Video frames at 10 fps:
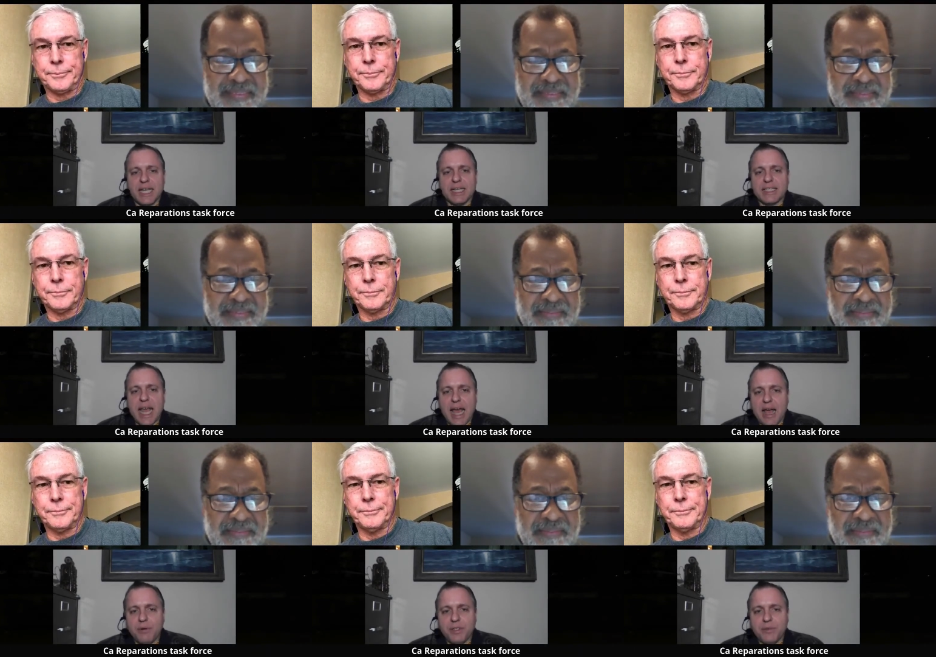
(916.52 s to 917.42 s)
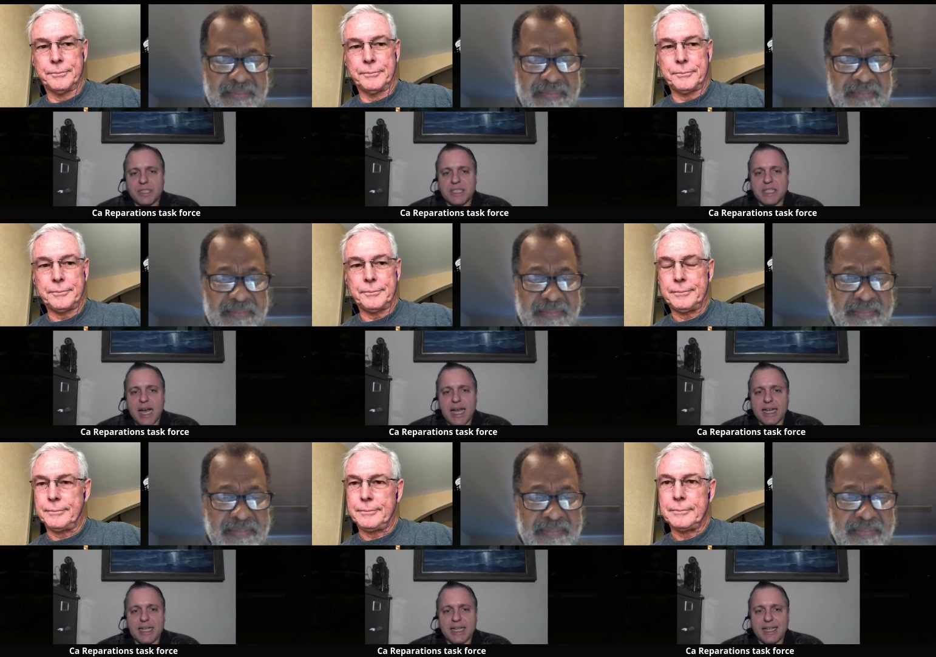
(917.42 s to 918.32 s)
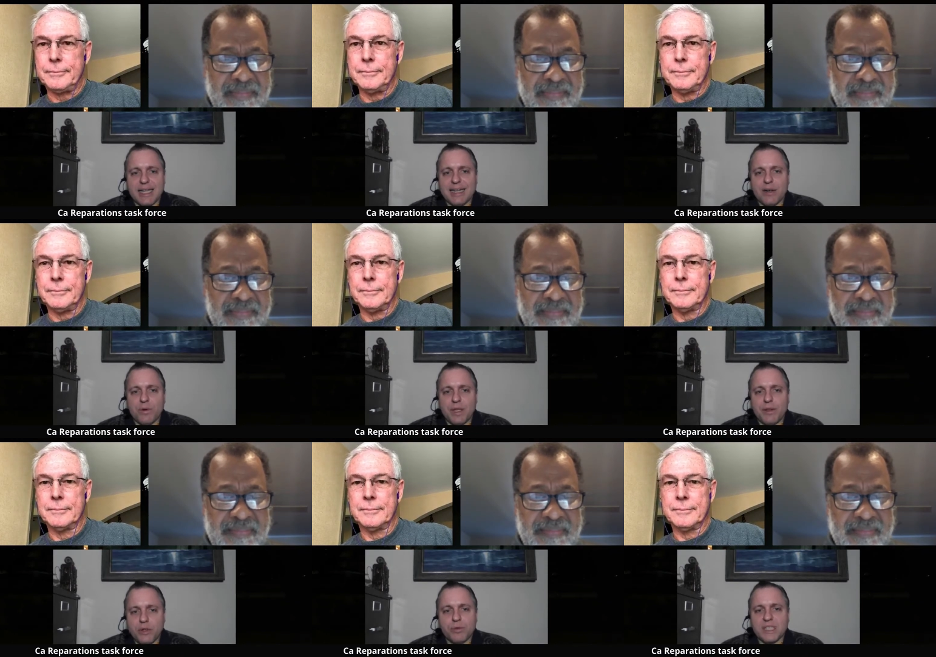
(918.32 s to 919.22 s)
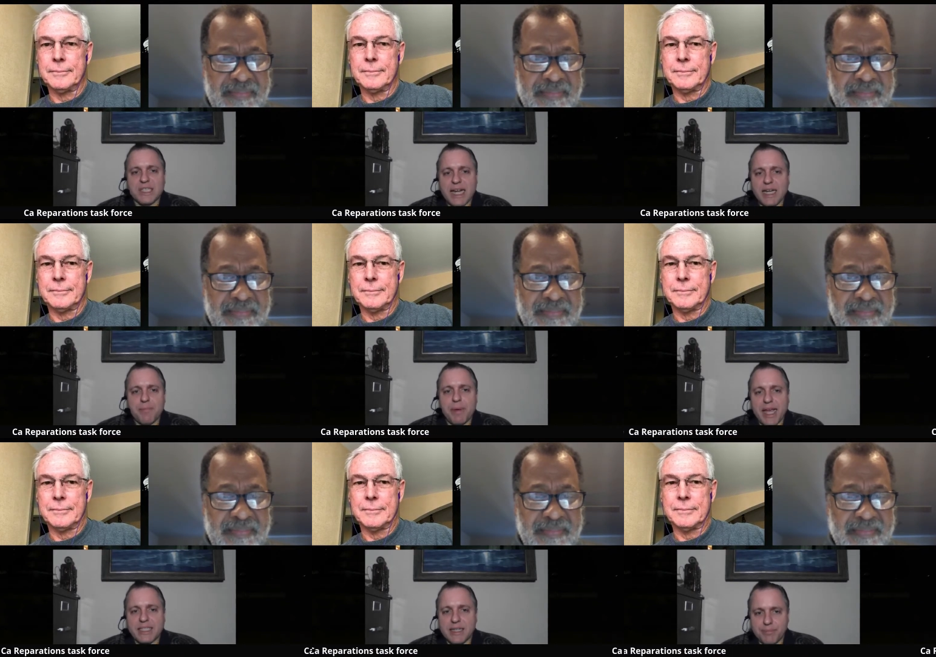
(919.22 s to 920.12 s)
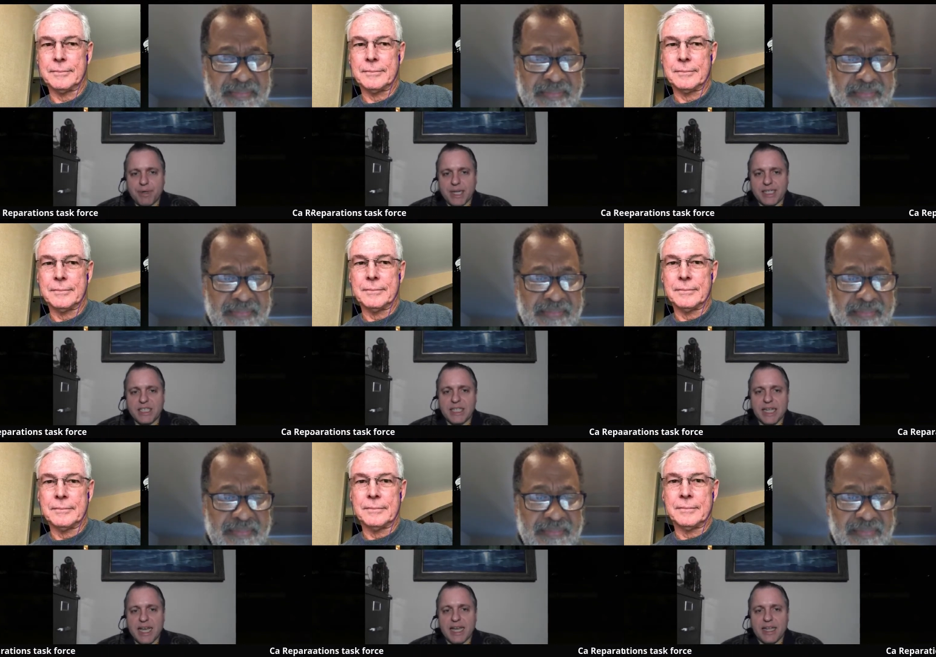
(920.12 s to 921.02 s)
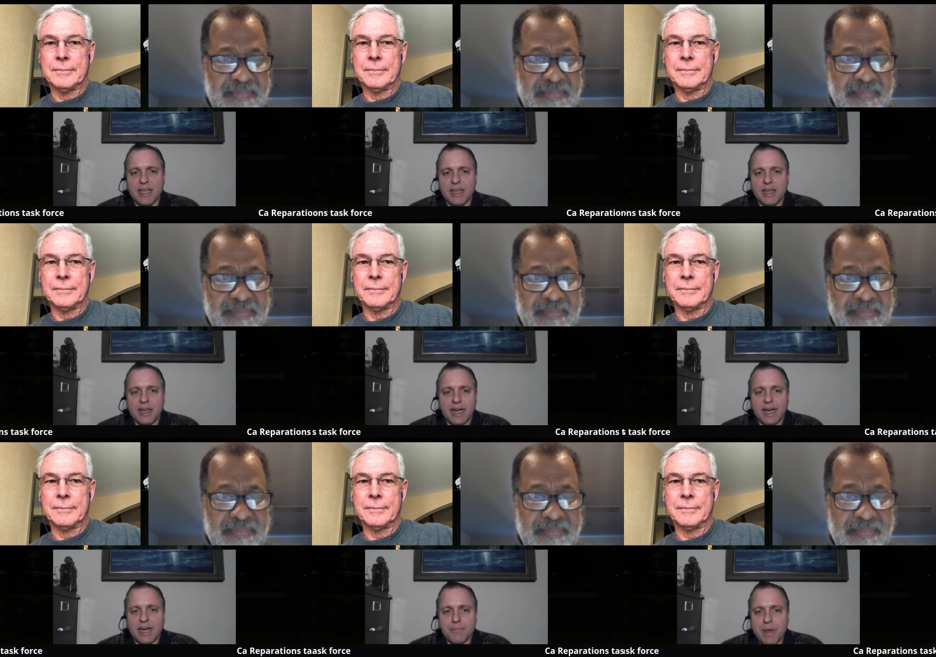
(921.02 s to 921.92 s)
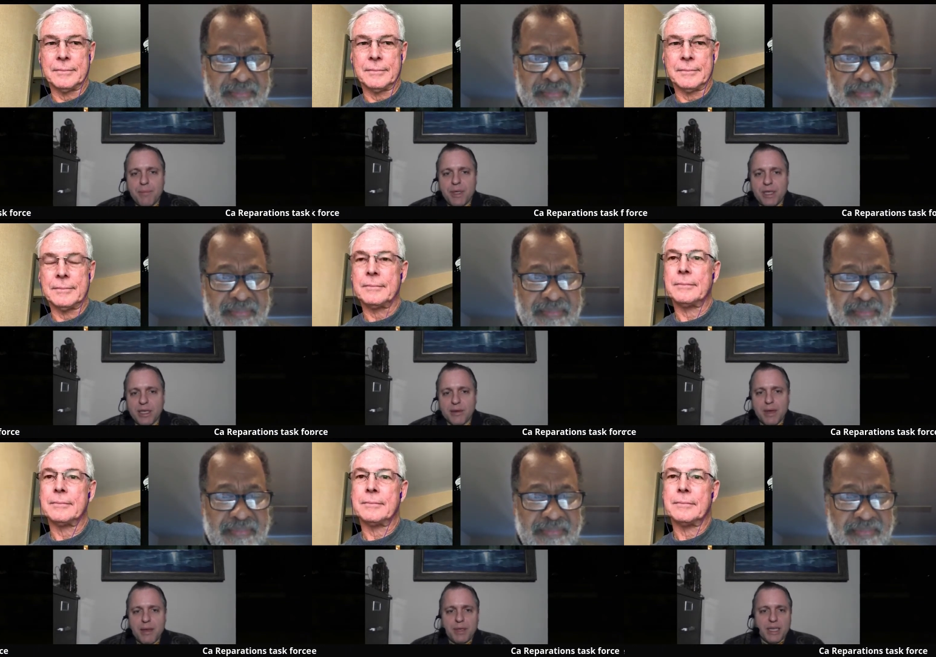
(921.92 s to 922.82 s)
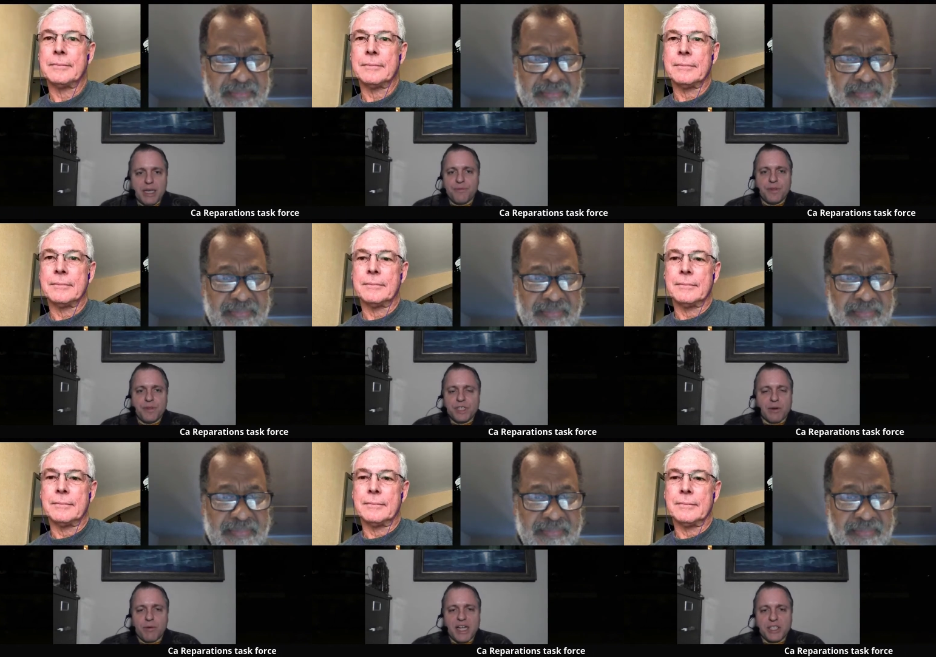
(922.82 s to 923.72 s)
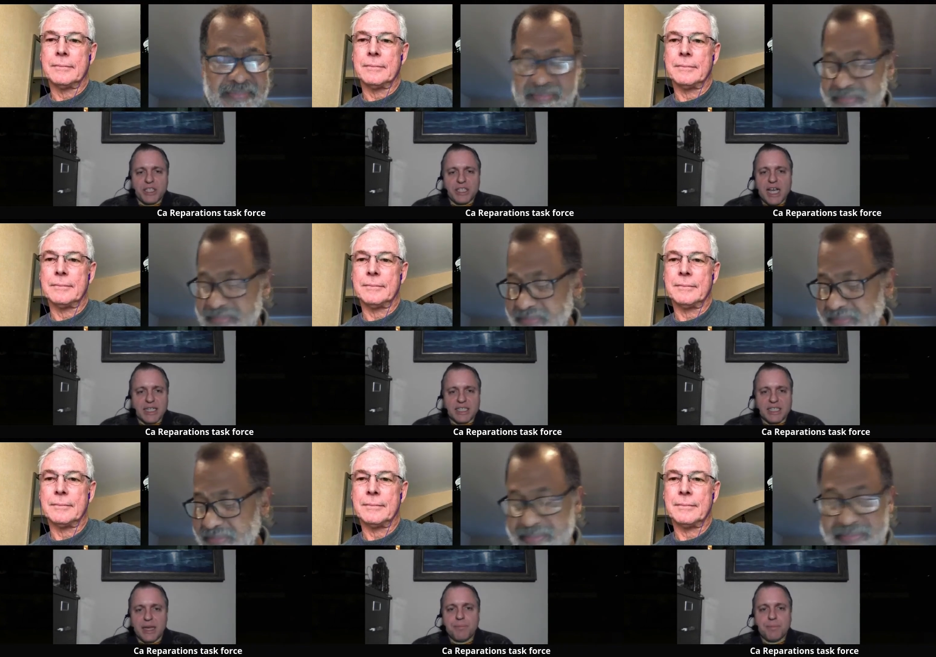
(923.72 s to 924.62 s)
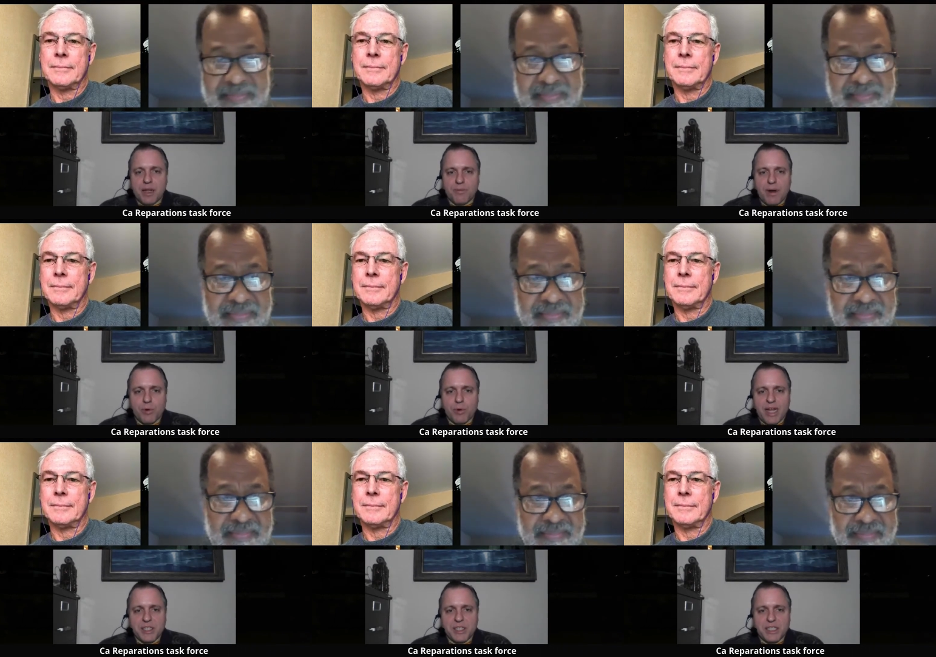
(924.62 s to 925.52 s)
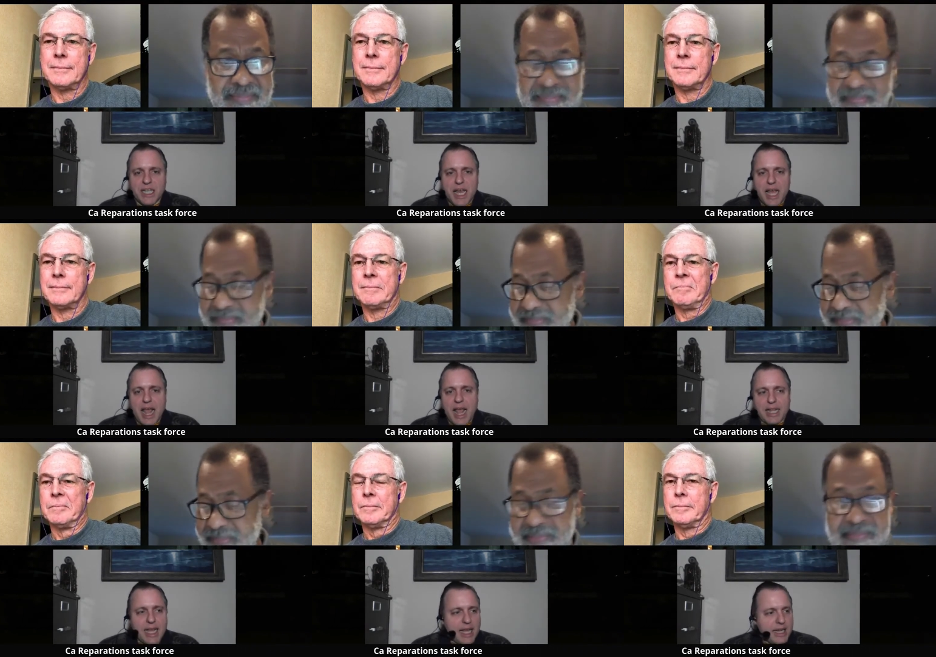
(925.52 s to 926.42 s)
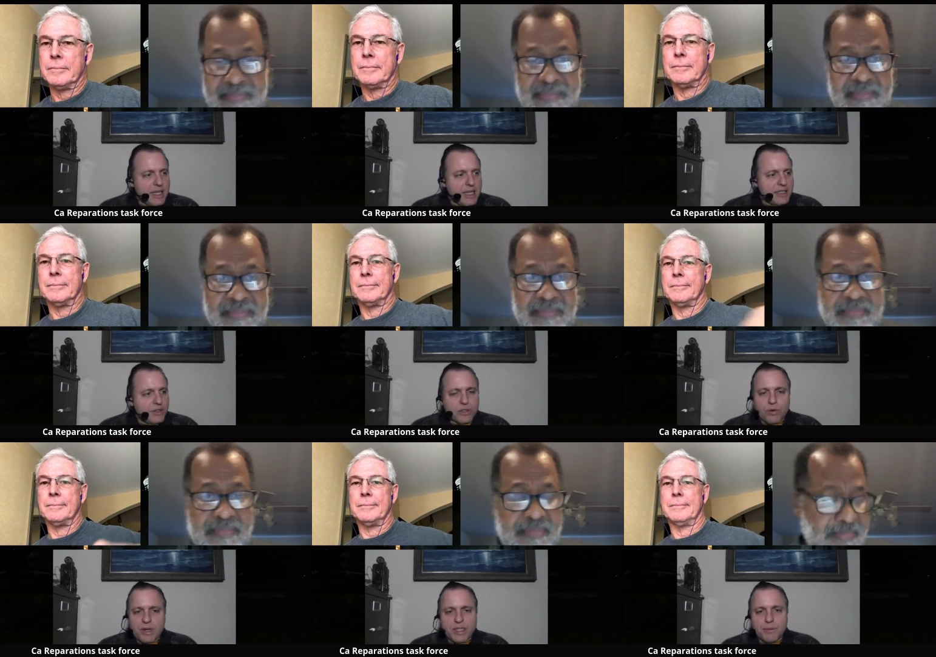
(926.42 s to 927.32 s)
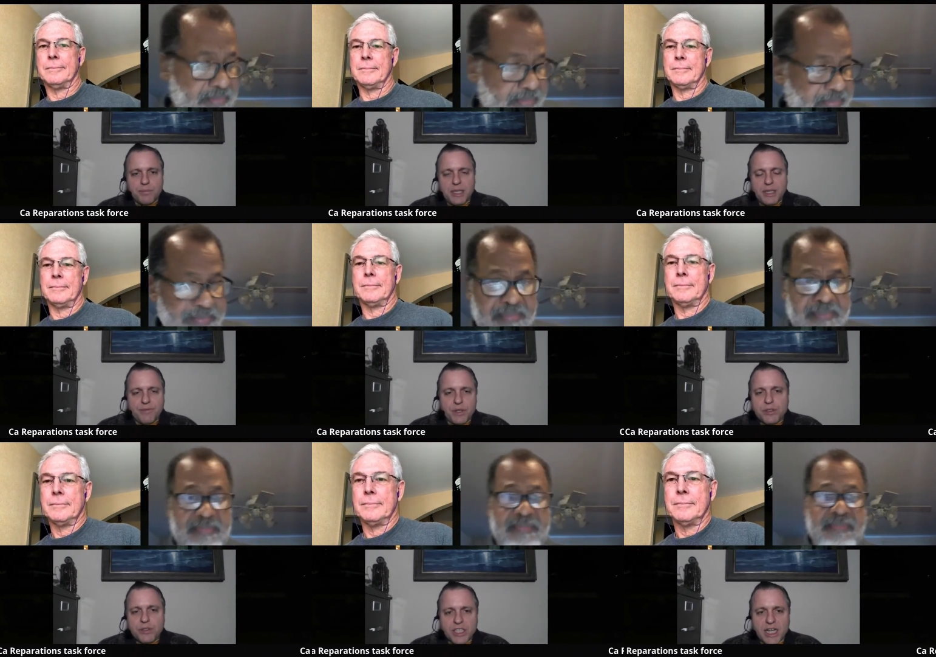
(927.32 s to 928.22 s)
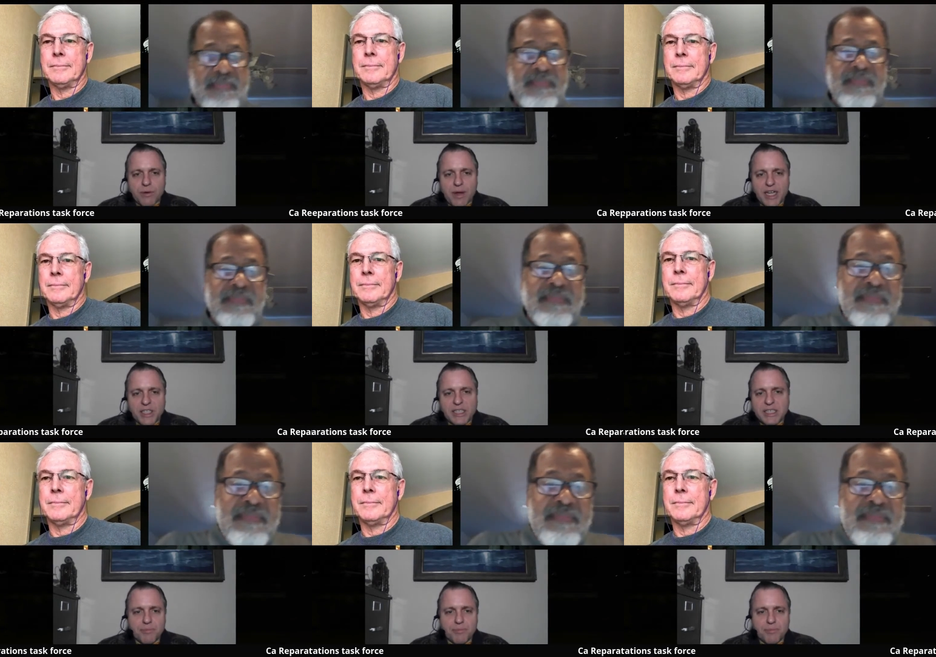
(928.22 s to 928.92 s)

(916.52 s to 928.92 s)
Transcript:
Speaker 1: is how do you decide? You know, you, decide to pay somebody today. Uh, maybe maybe a few generations got skipped on reparations, and then there's going to be future generations that